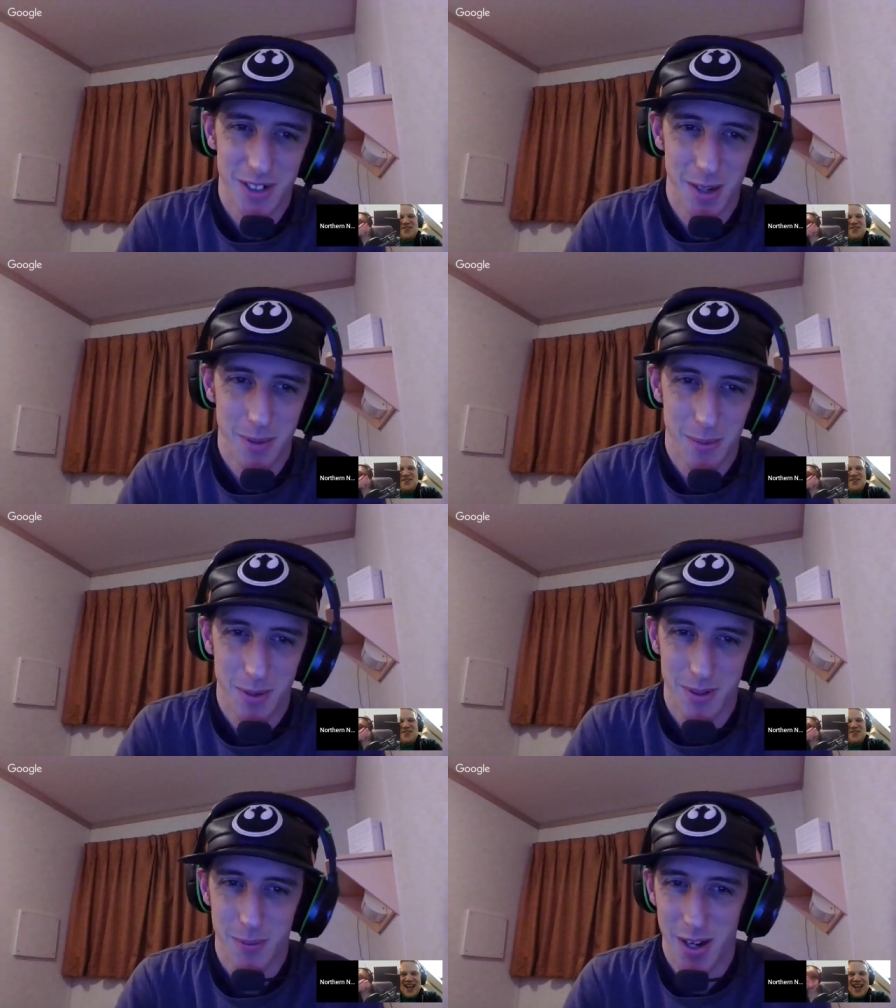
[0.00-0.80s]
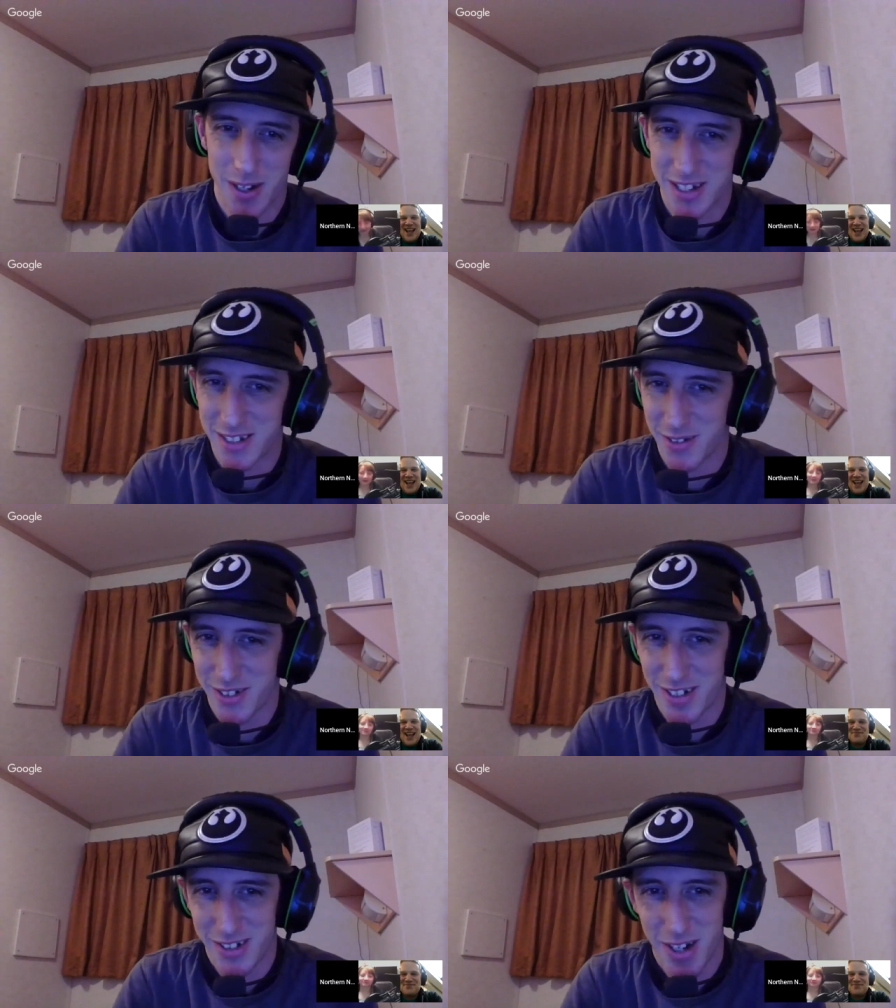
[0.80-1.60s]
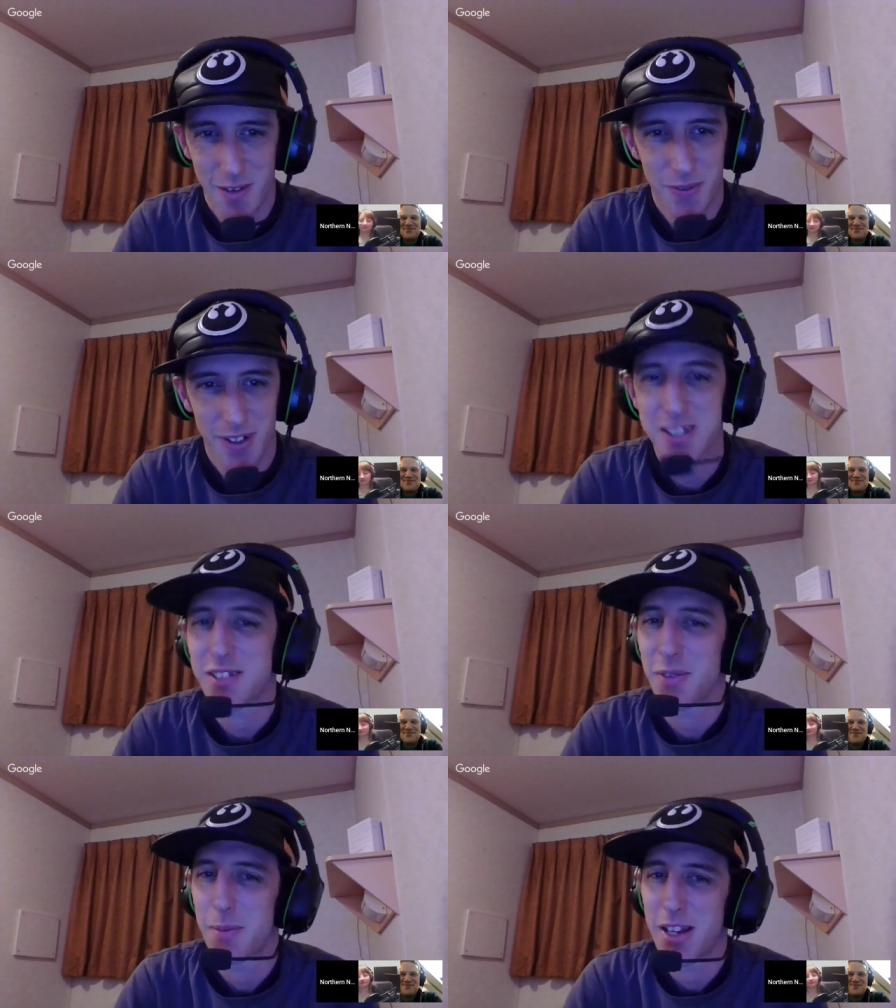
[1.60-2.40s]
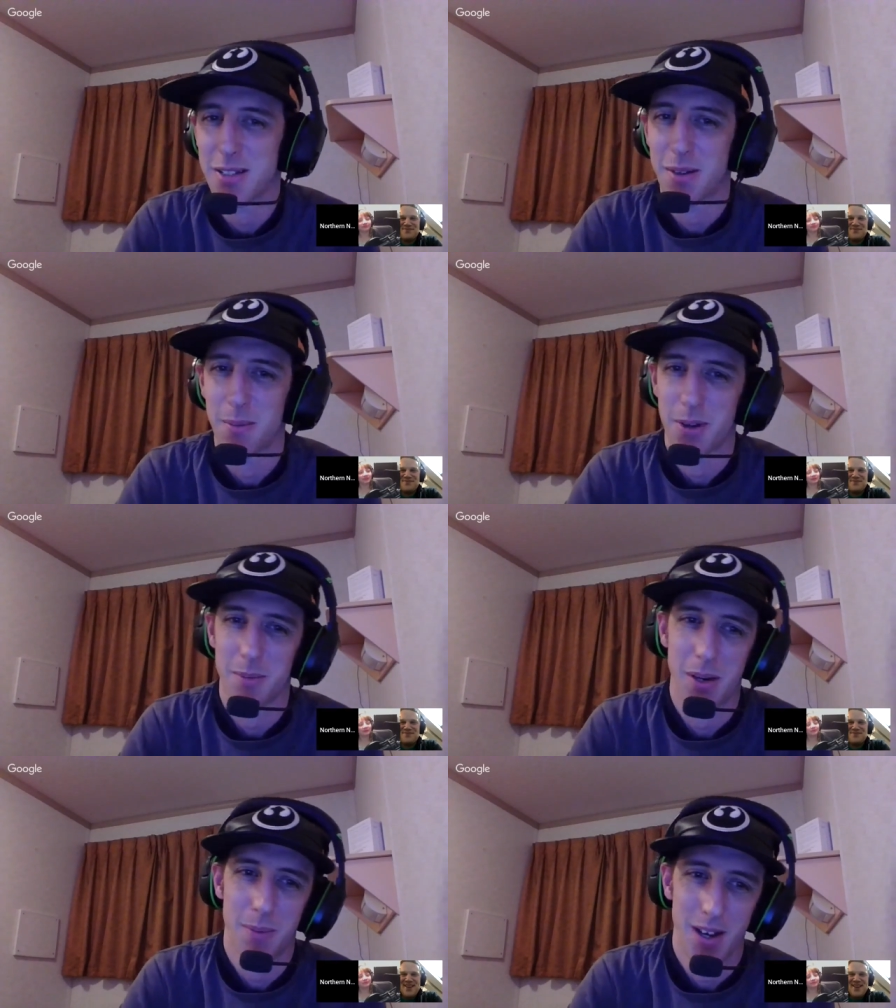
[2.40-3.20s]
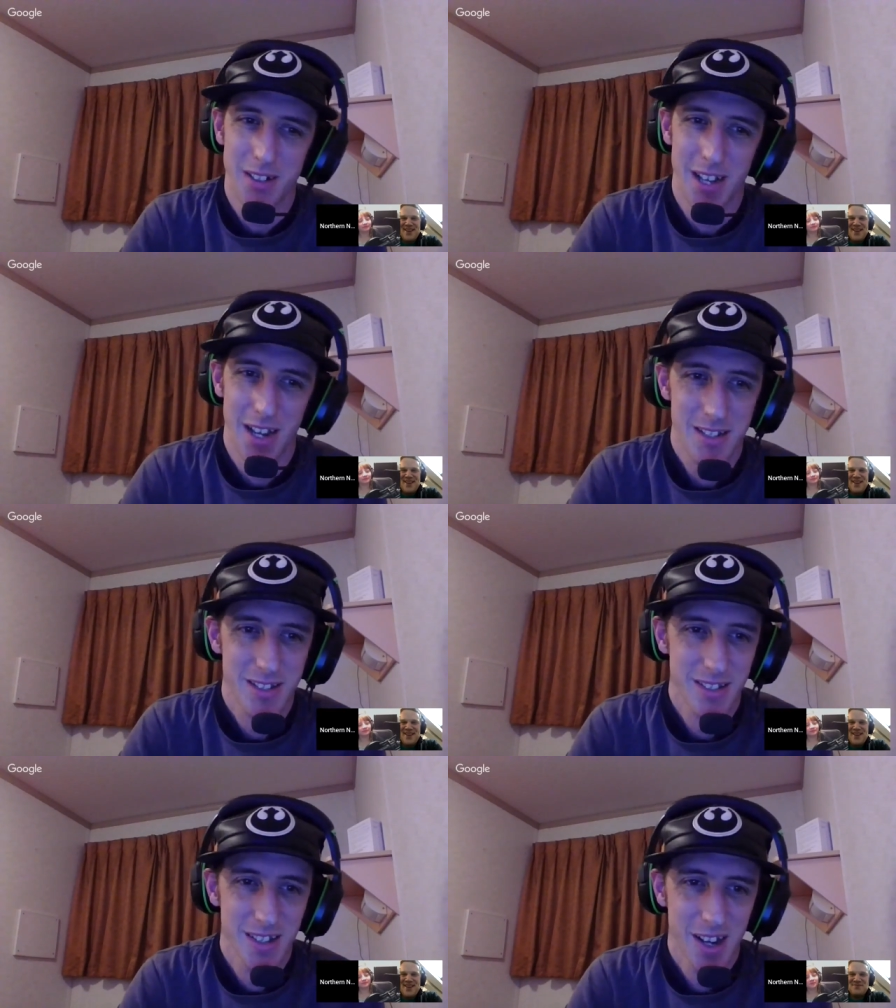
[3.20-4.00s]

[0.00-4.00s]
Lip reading: to albertapodcastnetwork.com for a list of amazing Alberta-made podcasts.